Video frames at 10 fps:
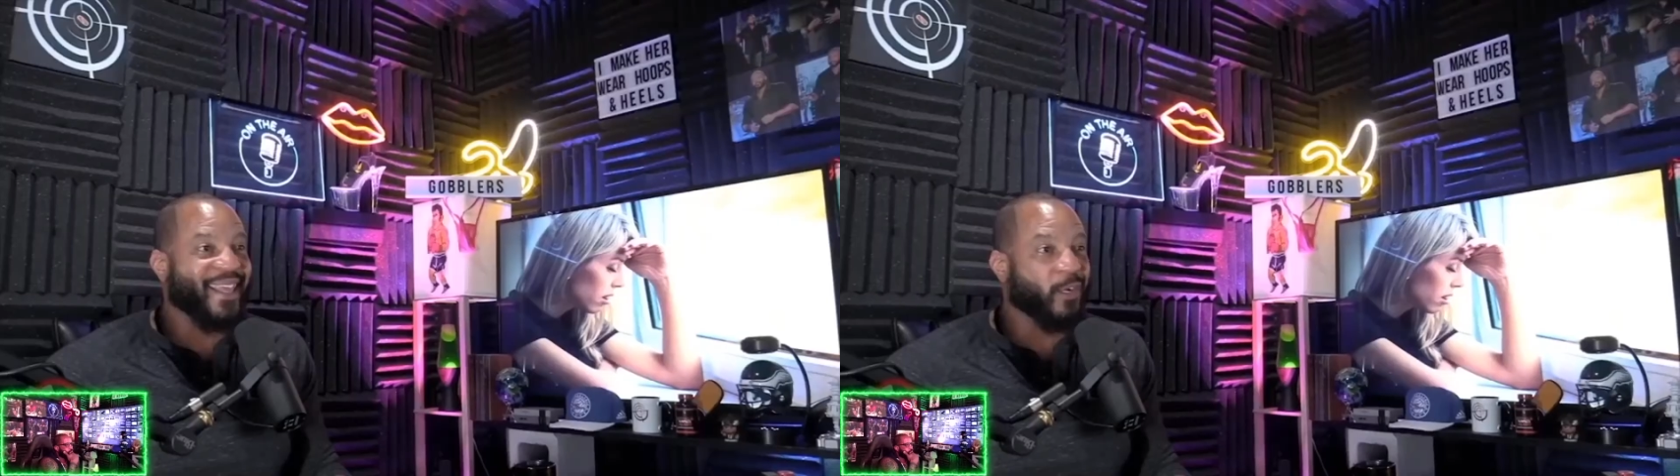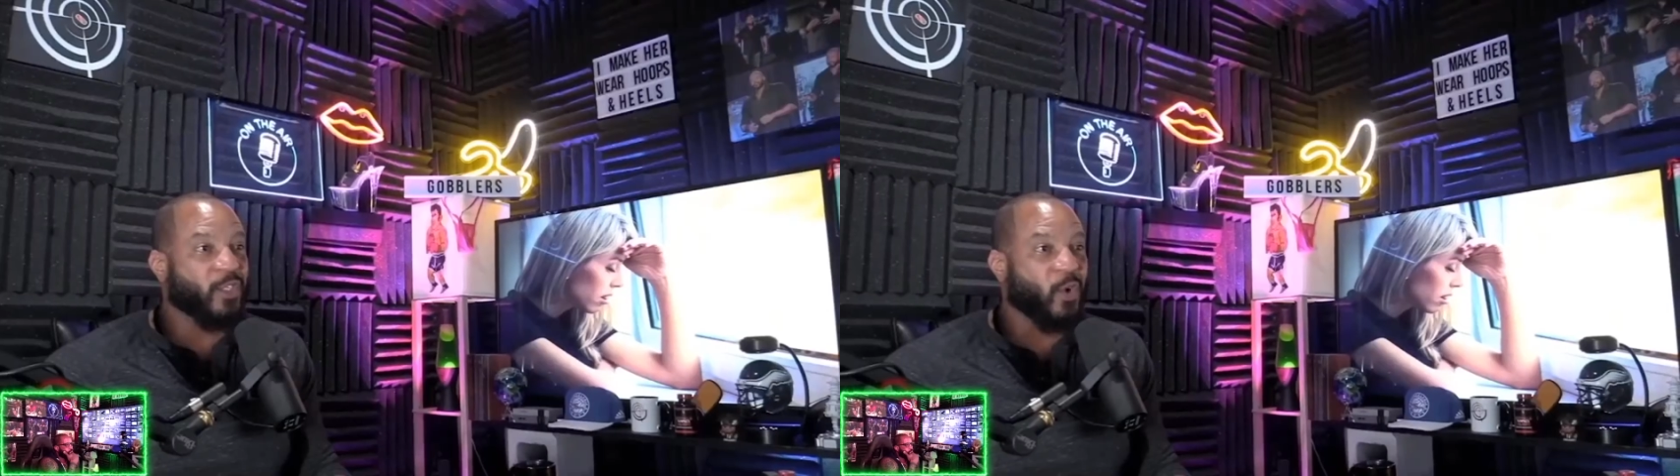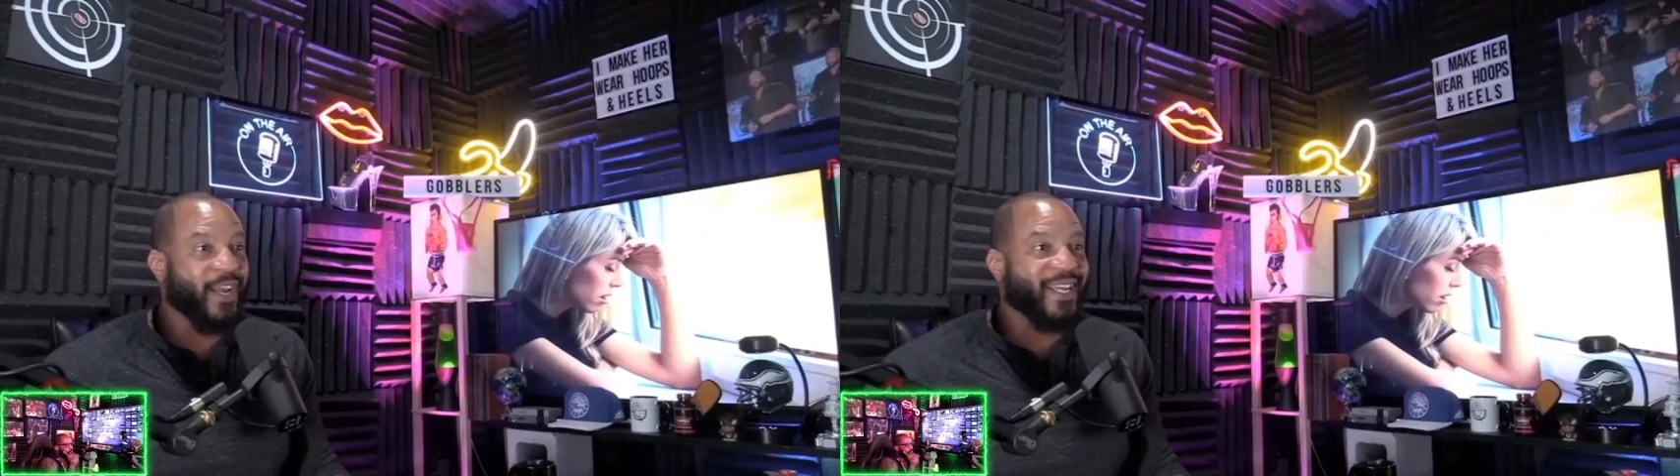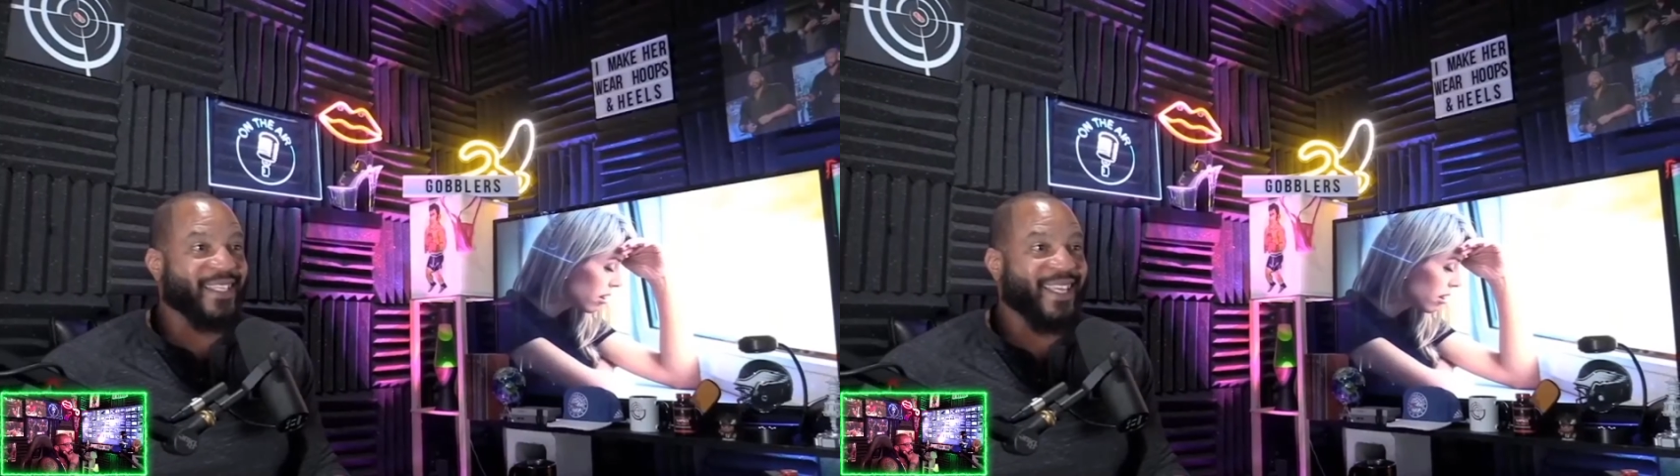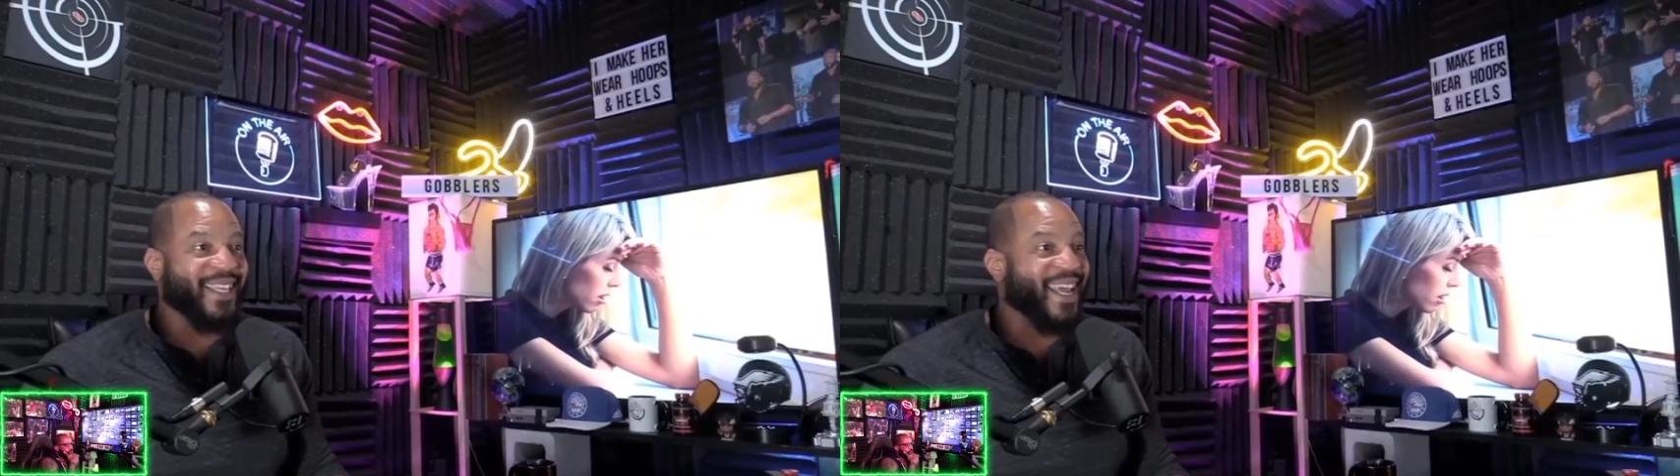they're starting to
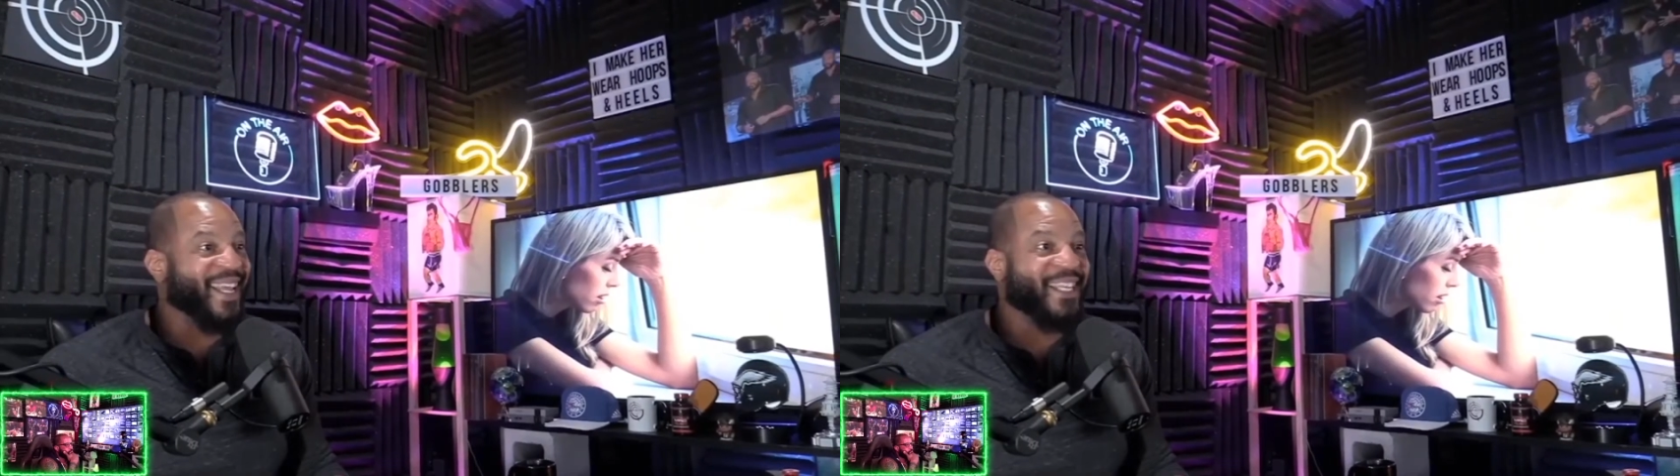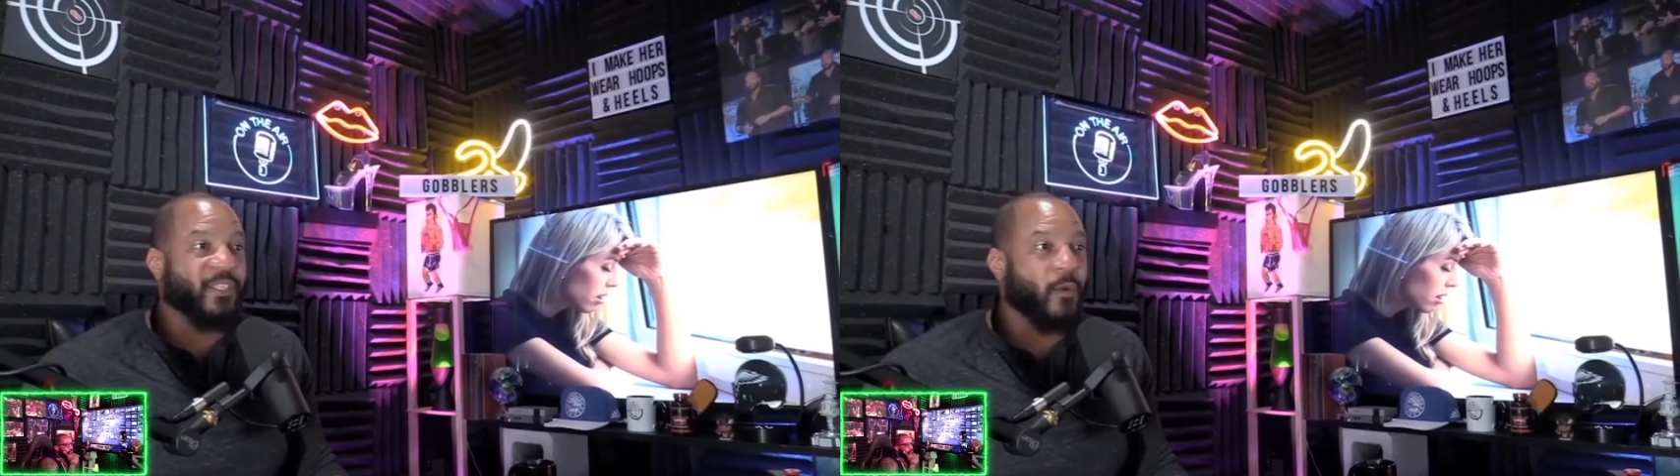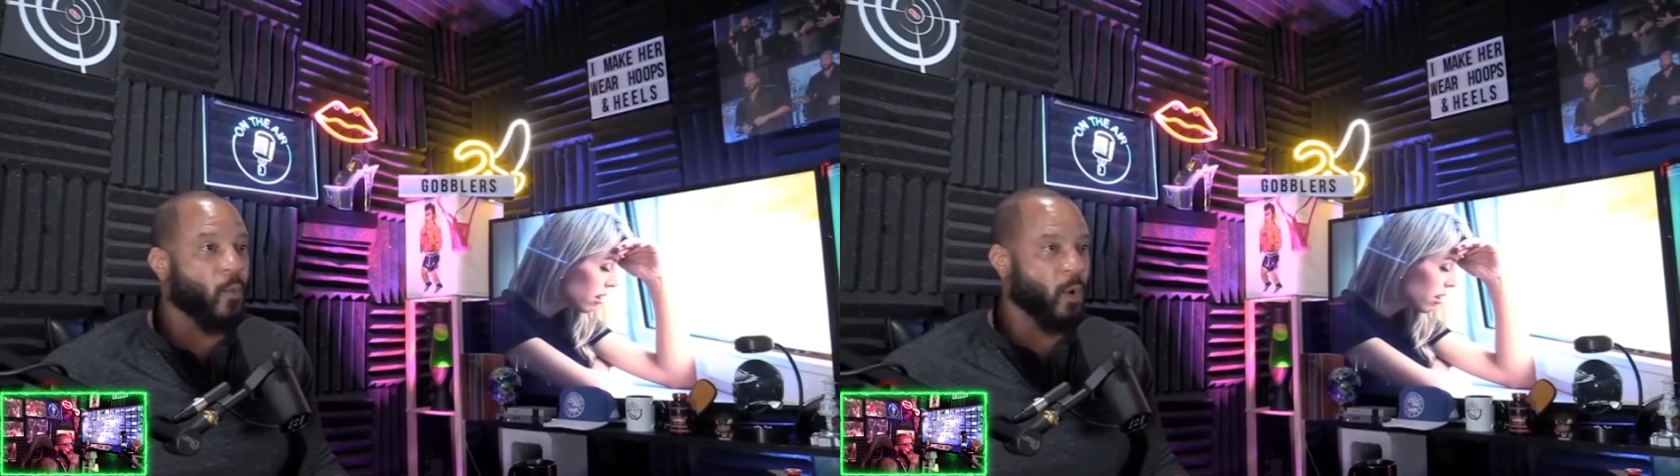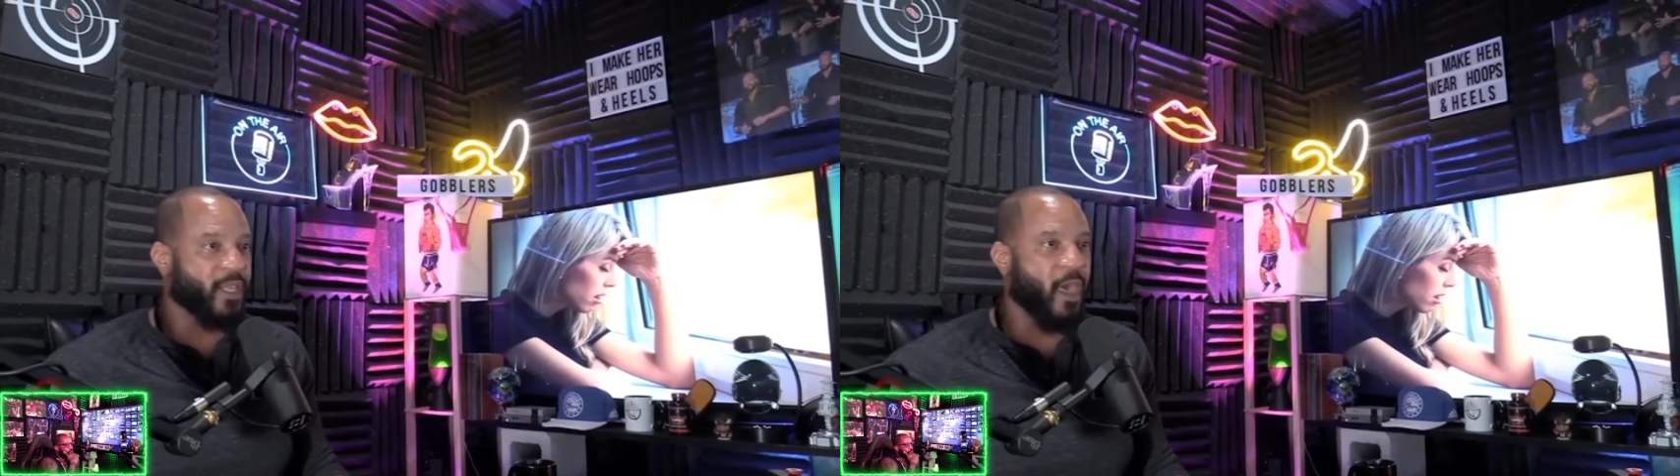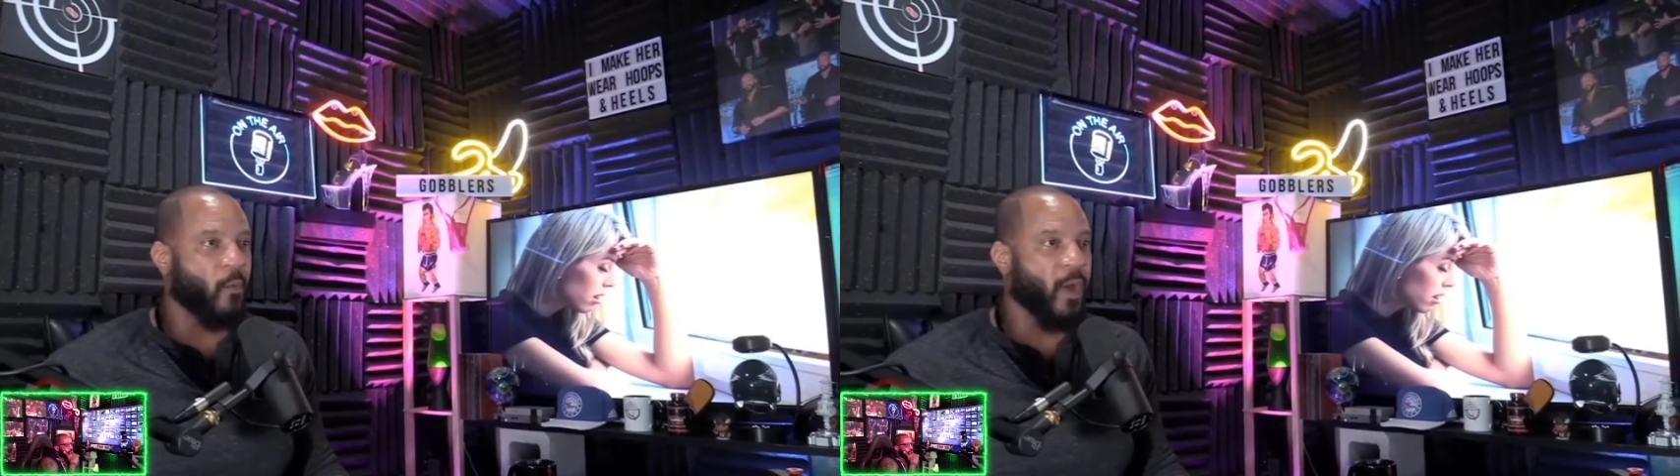see that it doesn't
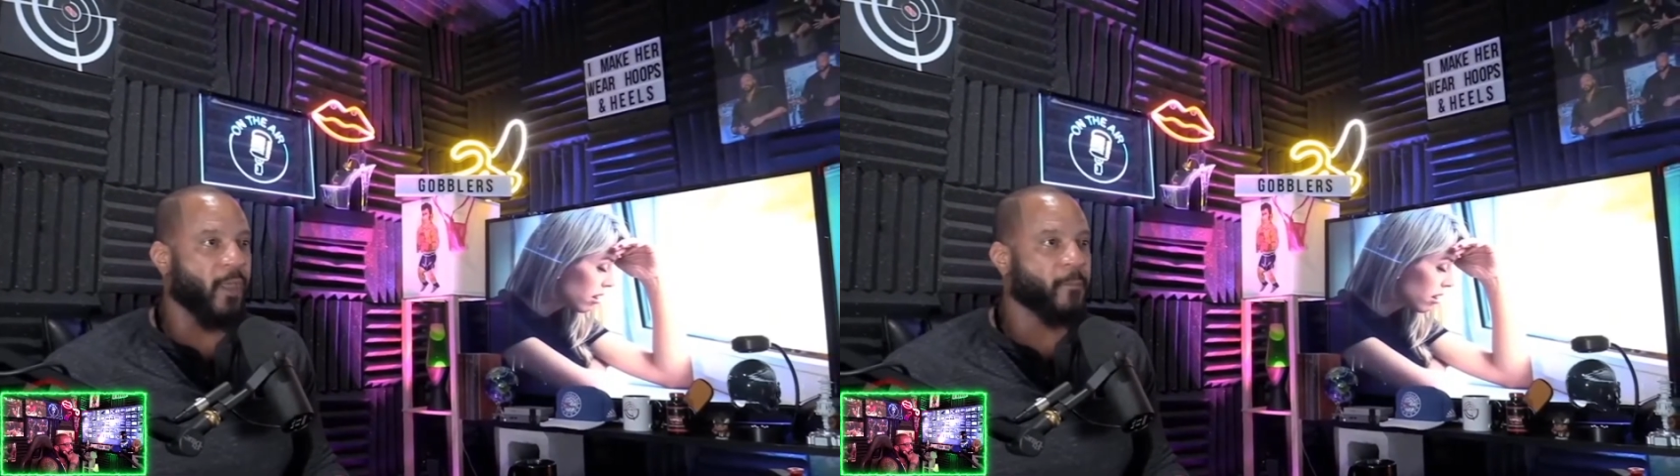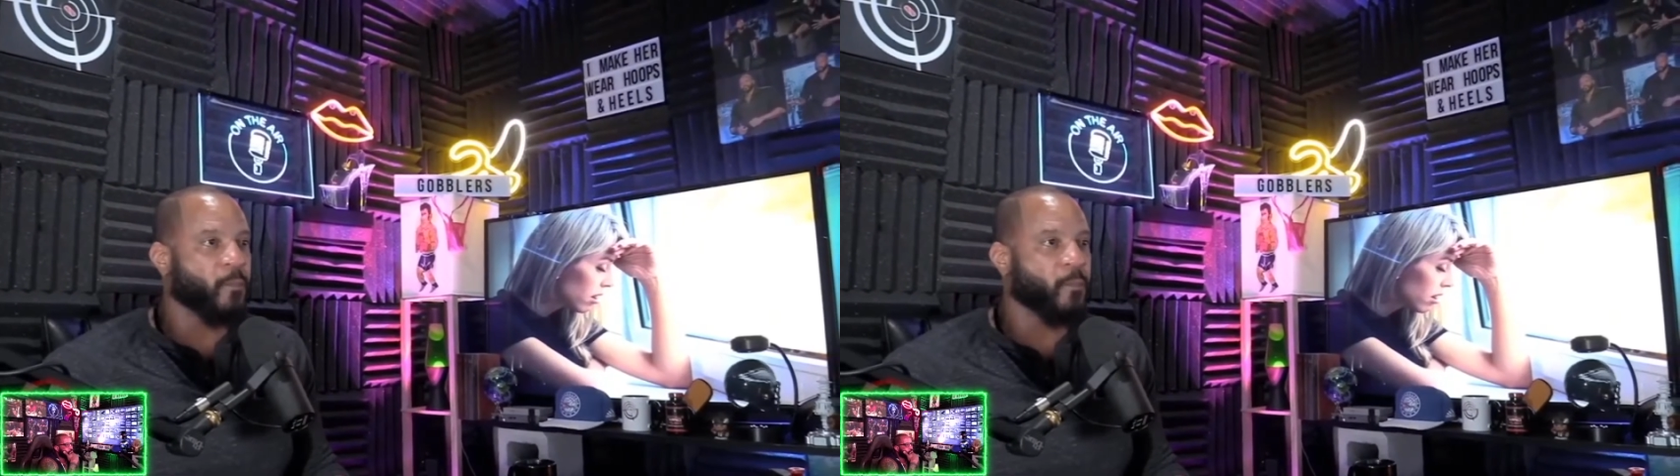work that way.